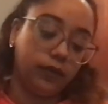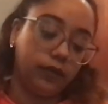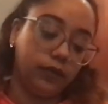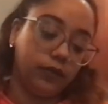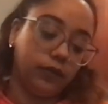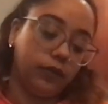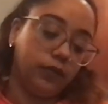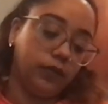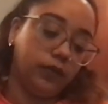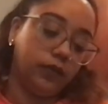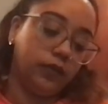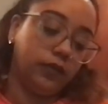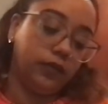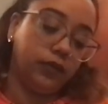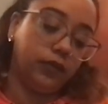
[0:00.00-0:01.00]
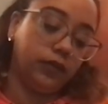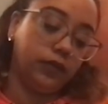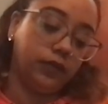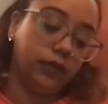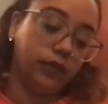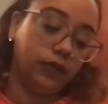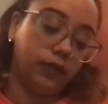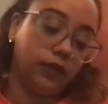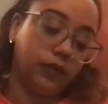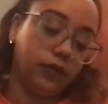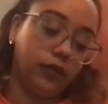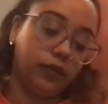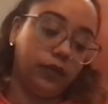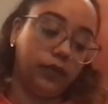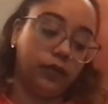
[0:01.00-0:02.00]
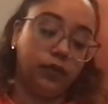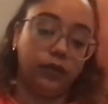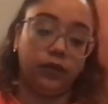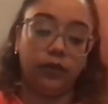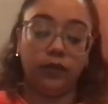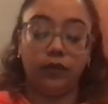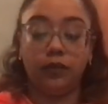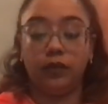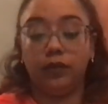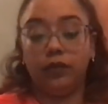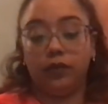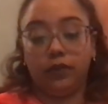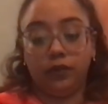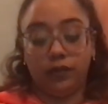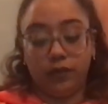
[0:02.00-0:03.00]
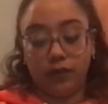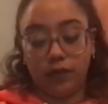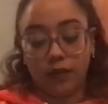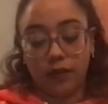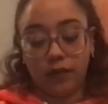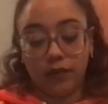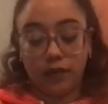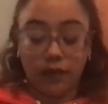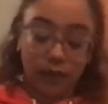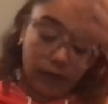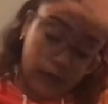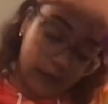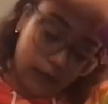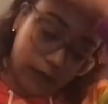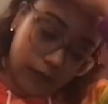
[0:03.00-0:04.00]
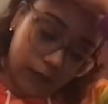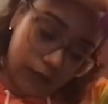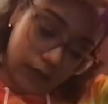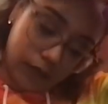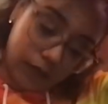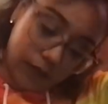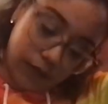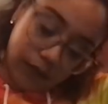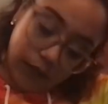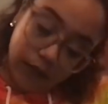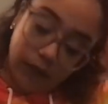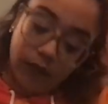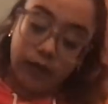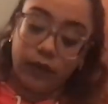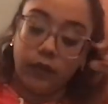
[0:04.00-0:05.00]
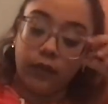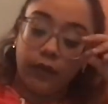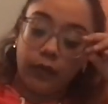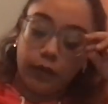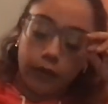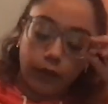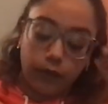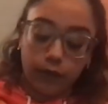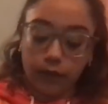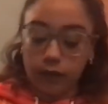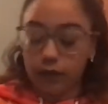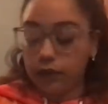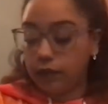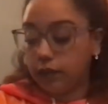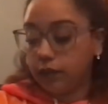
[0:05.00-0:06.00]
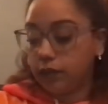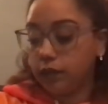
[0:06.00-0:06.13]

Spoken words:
No one is speaking in this clip.